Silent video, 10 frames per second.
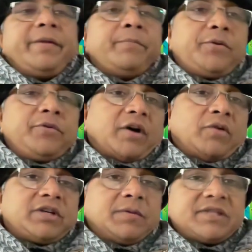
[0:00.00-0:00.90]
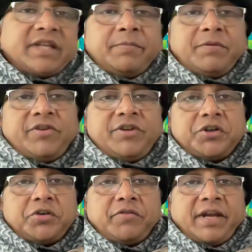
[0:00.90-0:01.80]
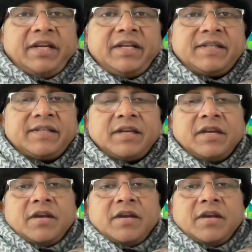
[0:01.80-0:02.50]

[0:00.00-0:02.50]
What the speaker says: improve outcomes like prevention of ileus,